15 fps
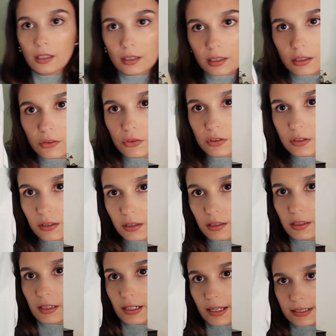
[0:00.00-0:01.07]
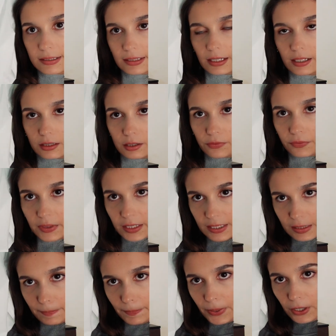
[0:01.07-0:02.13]
Can you see it? It has kind of
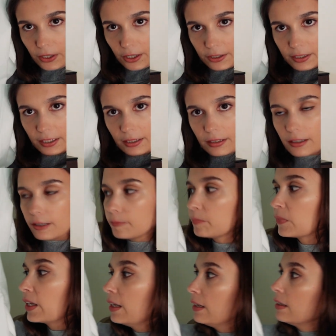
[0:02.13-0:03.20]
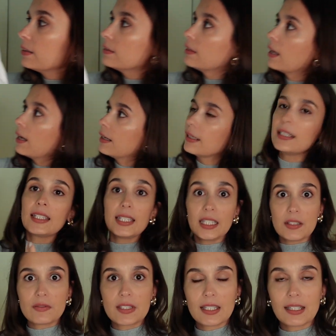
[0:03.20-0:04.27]
this part here that
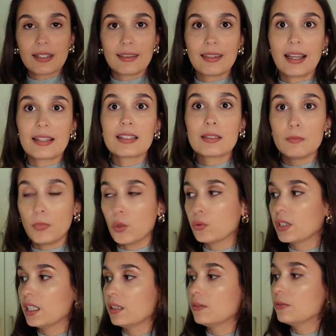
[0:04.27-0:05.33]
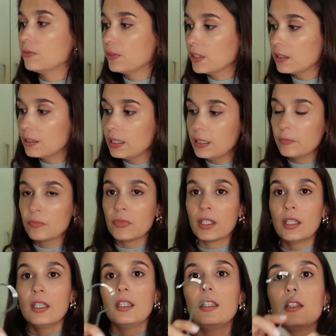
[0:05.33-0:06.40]
gives it that smoking feeling.
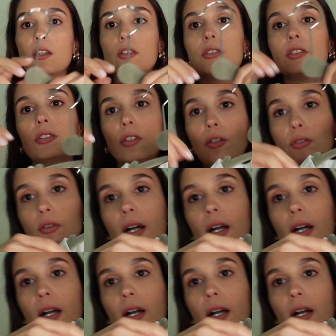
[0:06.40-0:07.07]
It also